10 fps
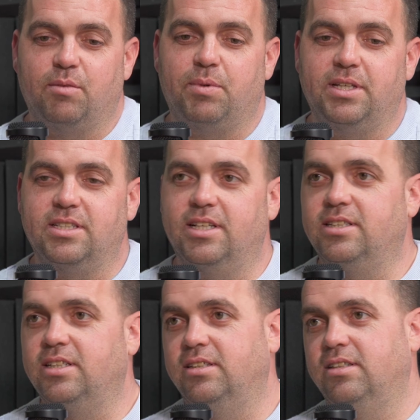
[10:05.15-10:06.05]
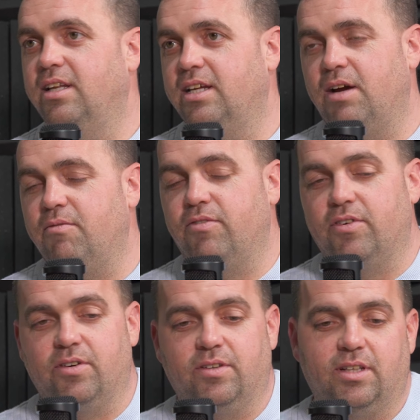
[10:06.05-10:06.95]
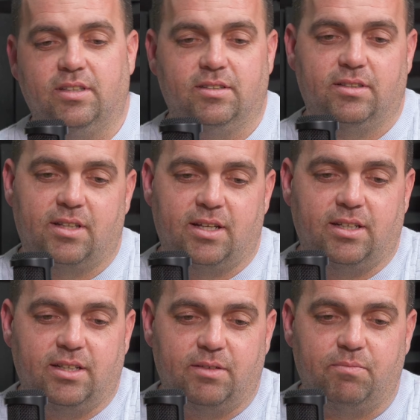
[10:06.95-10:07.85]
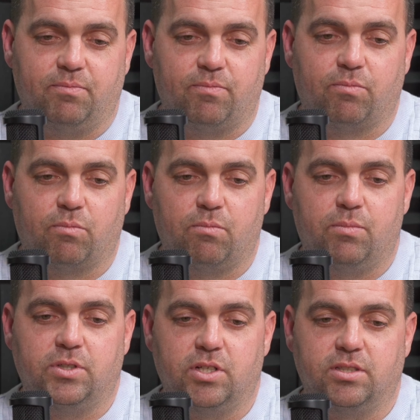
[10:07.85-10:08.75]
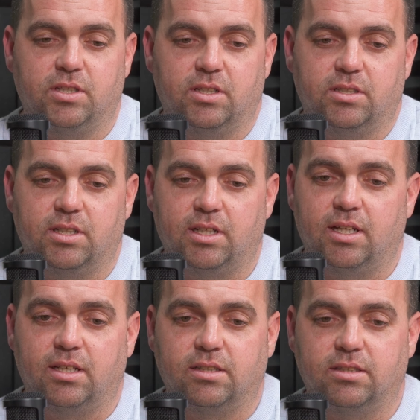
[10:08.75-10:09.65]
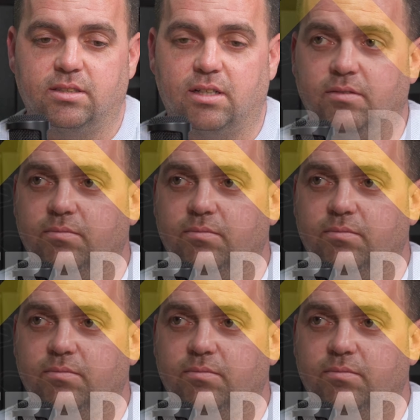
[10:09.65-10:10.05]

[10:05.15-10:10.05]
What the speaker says: business, and they come through and then they produce the goods at the end. So